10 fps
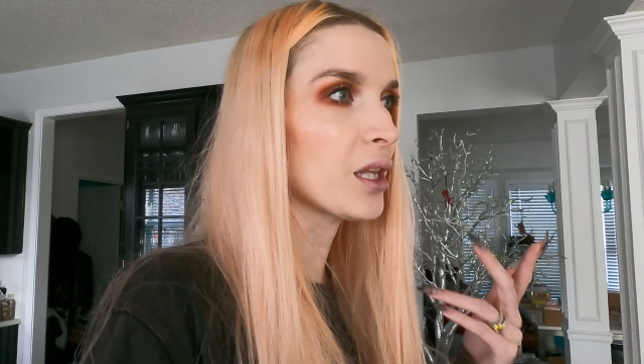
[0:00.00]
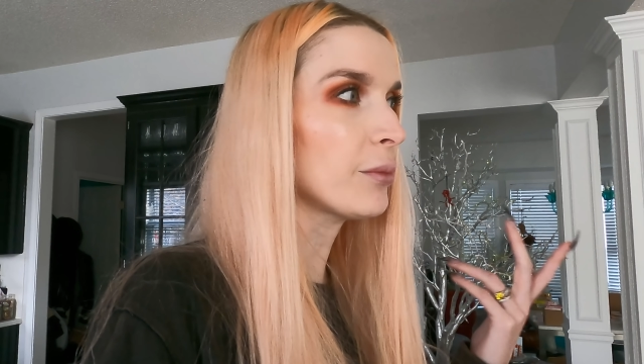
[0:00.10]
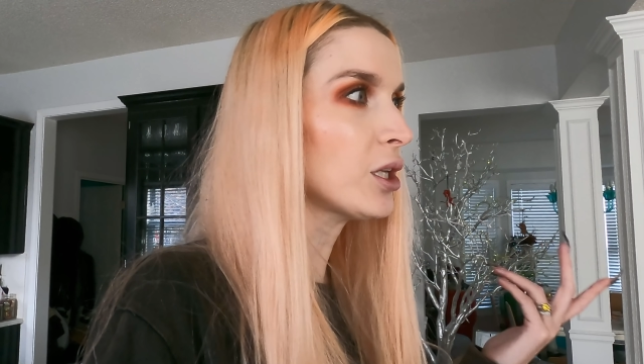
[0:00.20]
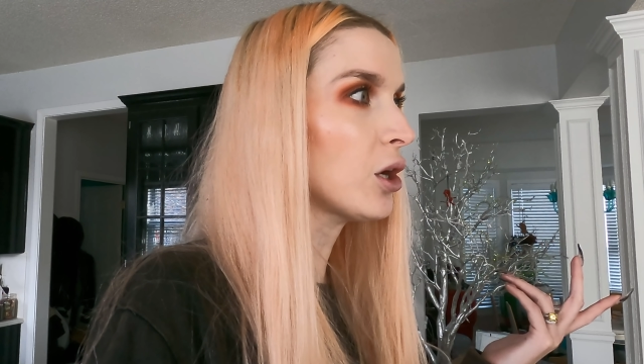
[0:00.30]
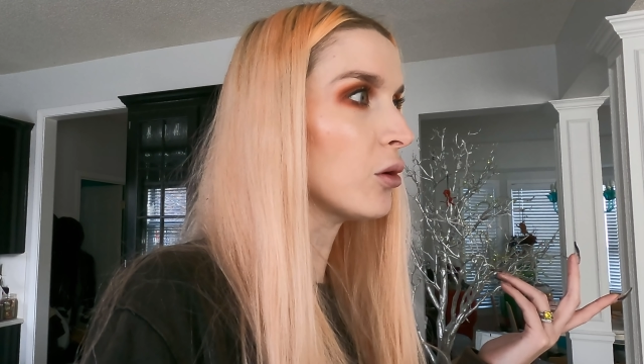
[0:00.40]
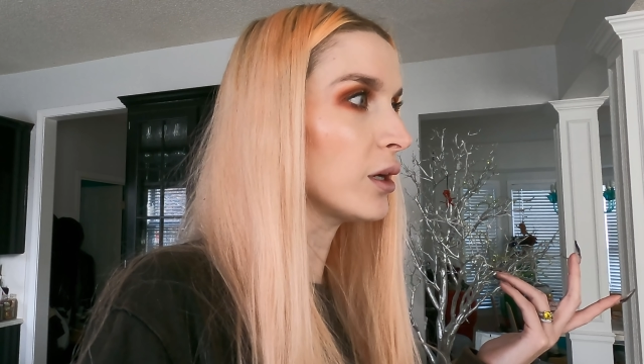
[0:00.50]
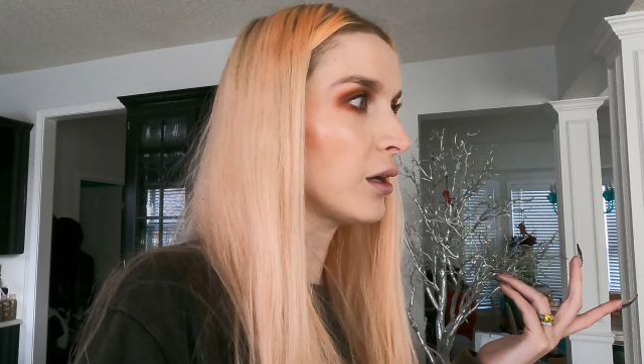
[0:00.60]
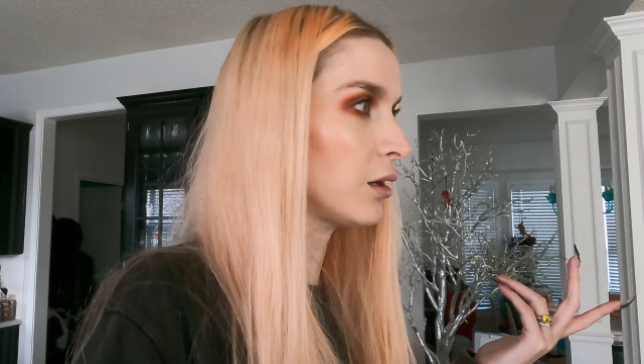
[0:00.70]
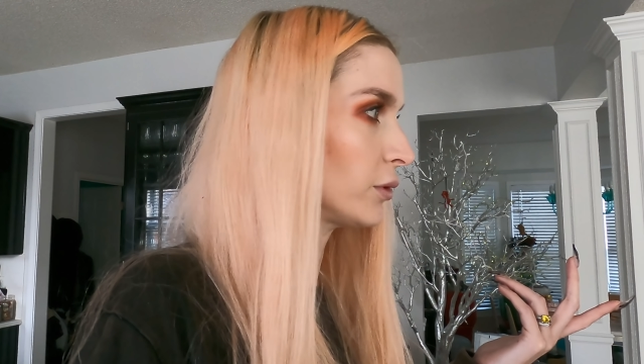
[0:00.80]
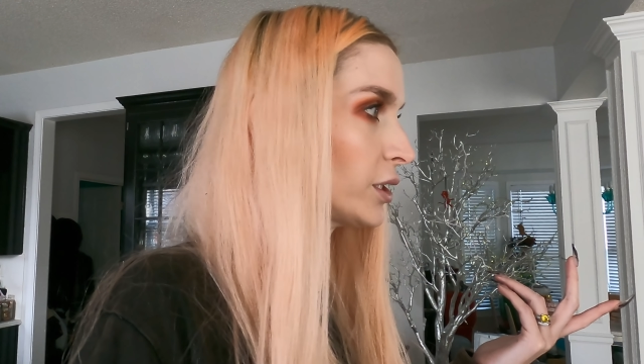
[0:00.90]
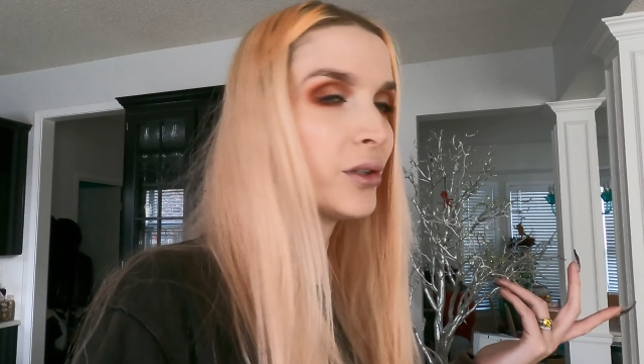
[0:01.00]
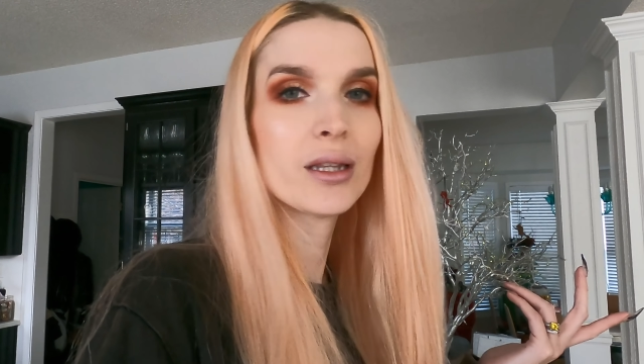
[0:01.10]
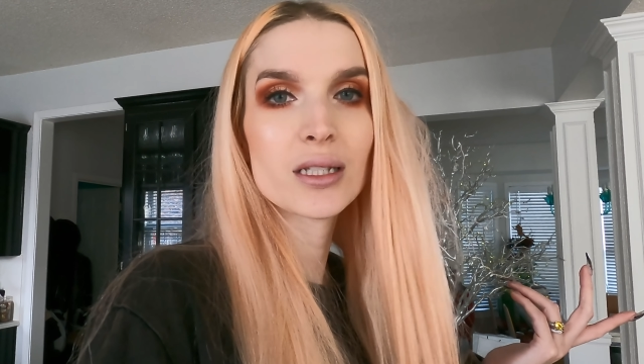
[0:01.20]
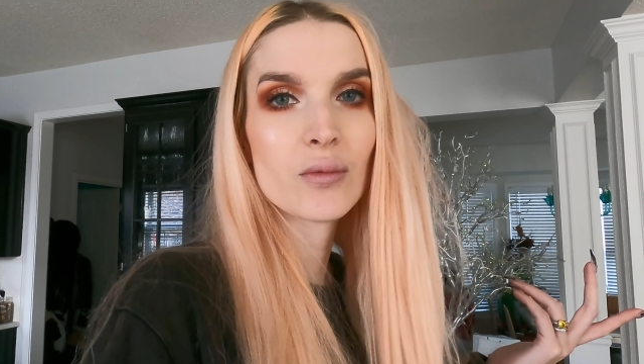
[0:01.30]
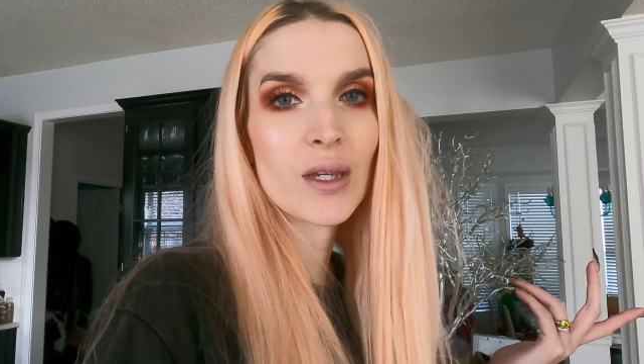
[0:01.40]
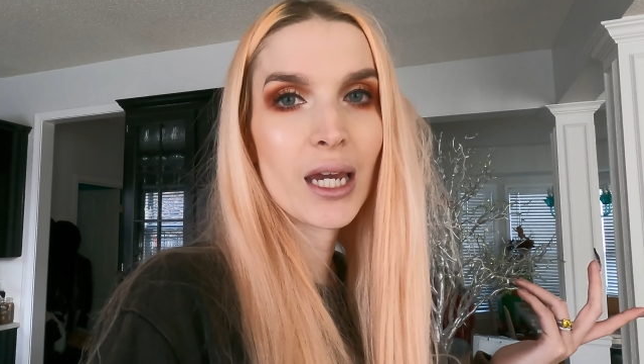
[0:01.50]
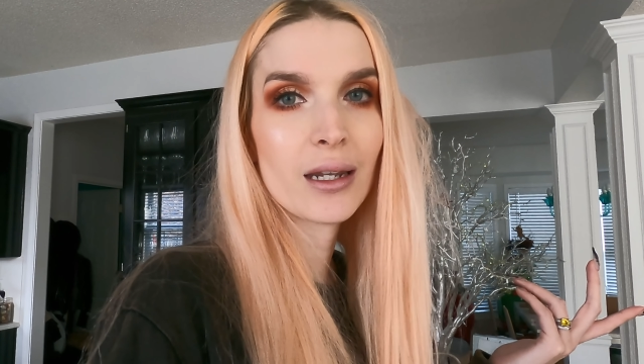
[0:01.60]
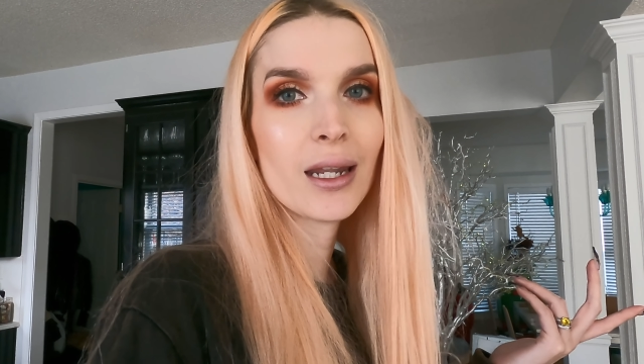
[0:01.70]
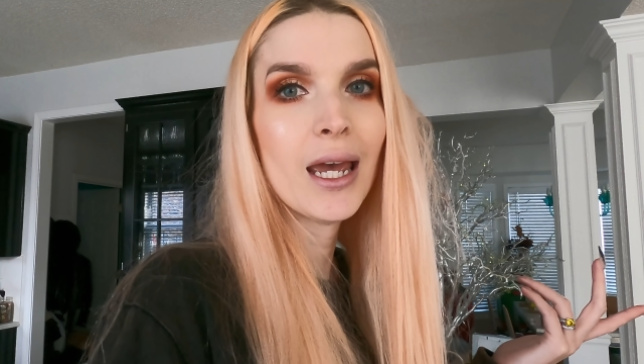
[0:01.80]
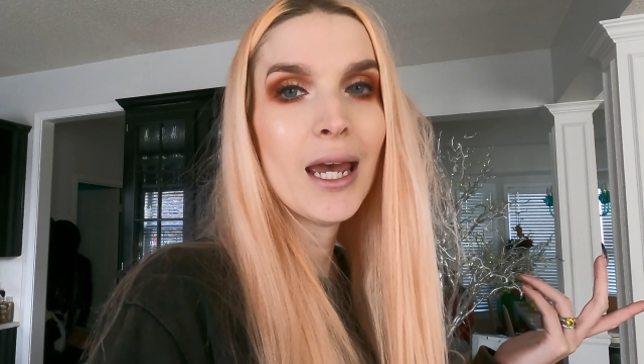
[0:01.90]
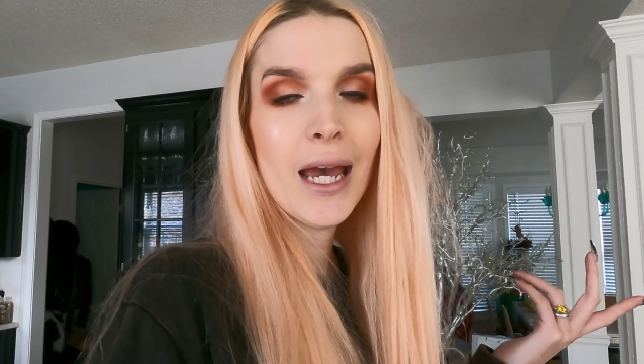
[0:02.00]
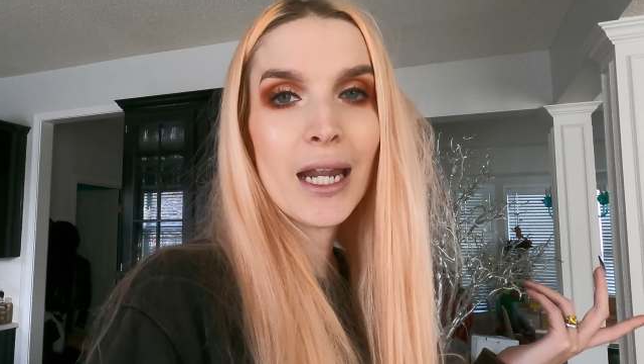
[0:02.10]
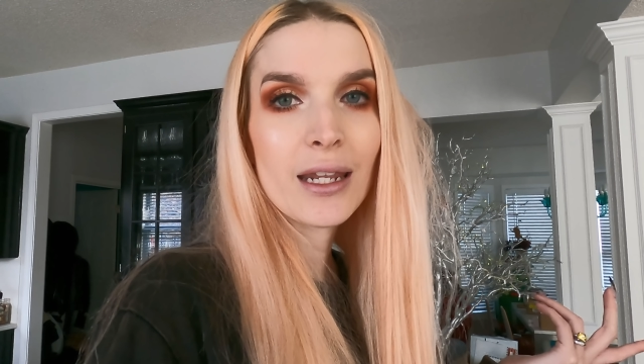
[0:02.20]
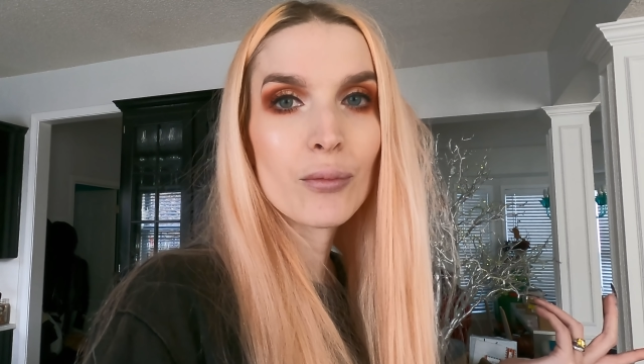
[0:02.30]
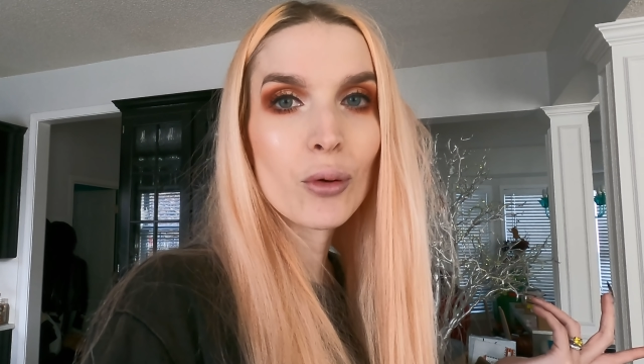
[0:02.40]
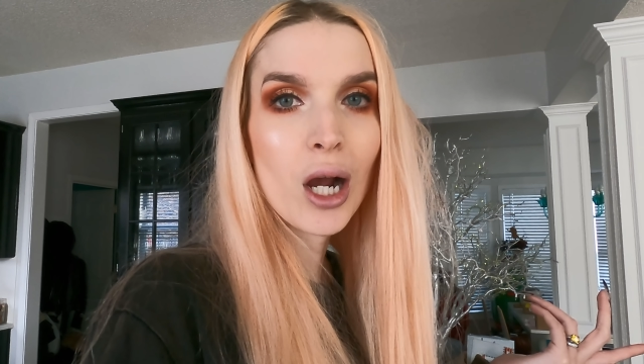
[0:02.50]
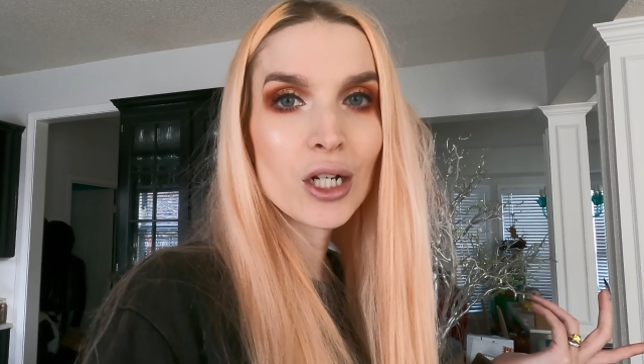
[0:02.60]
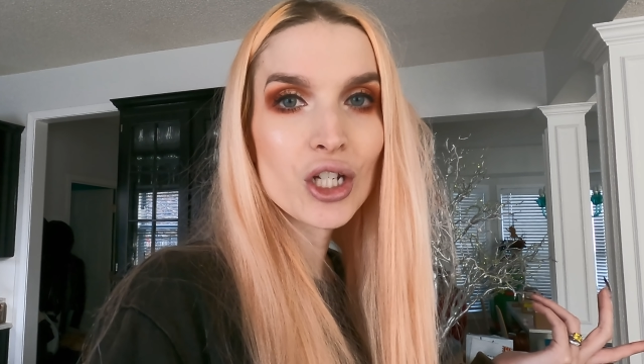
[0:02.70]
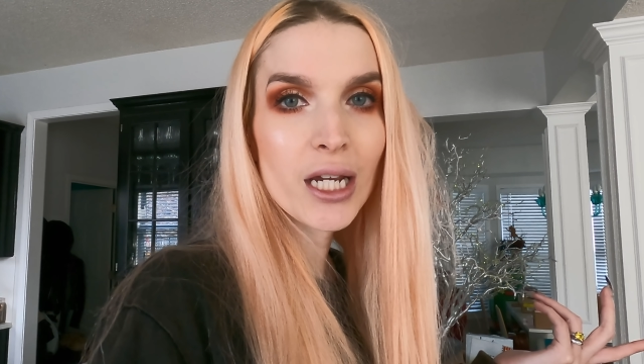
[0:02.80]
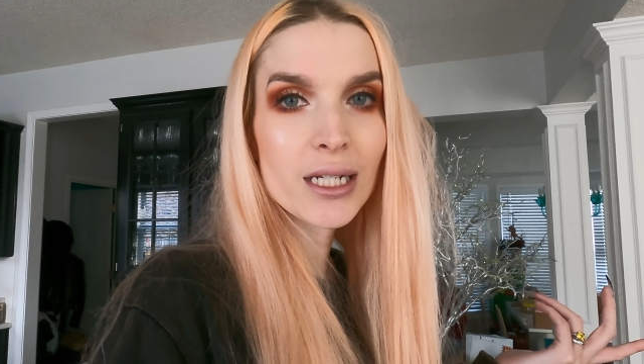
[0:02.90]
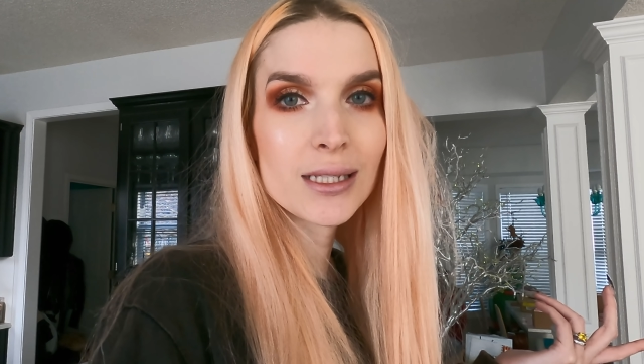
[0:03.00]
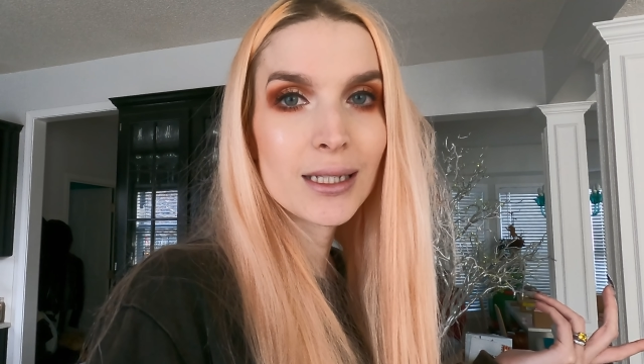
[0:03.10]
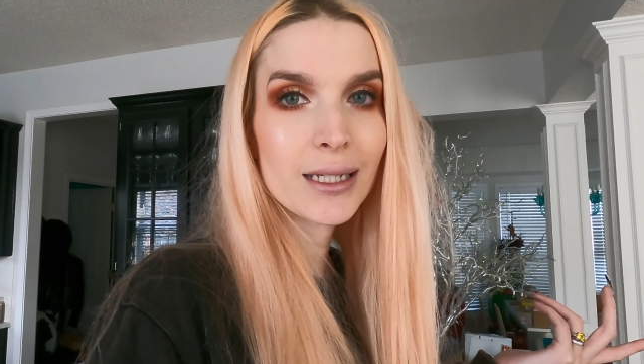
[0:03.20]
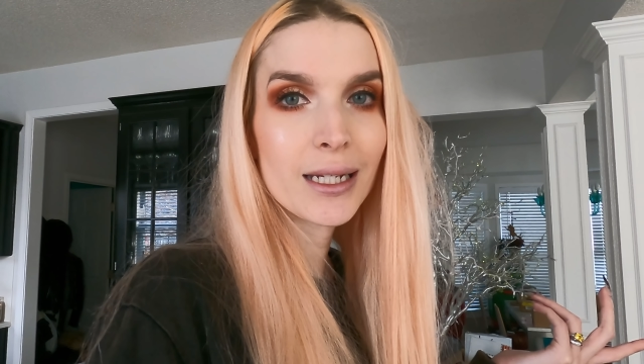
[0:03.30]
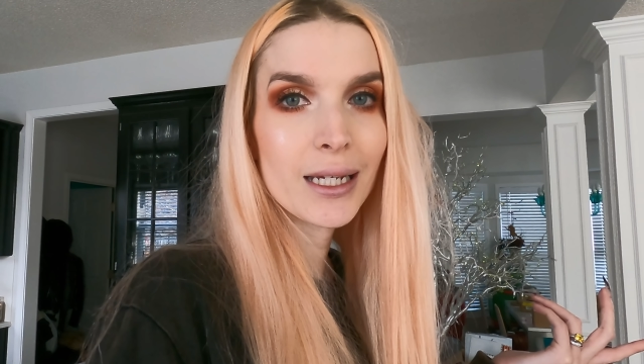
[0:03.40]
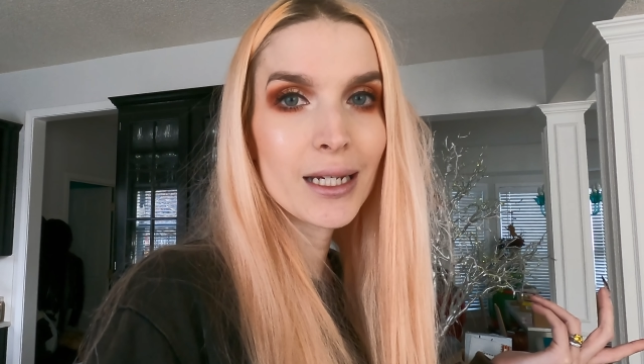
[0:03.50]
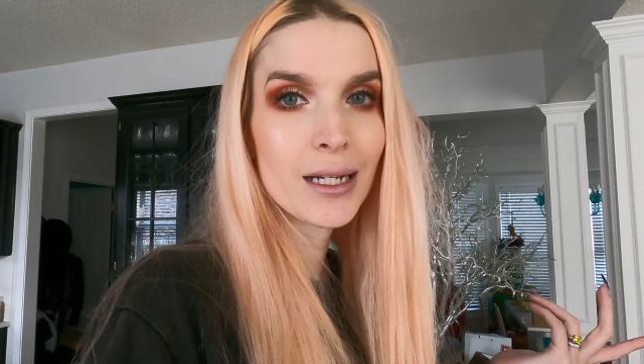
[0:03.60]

let me know uh, what you did this weekend, any projects you did.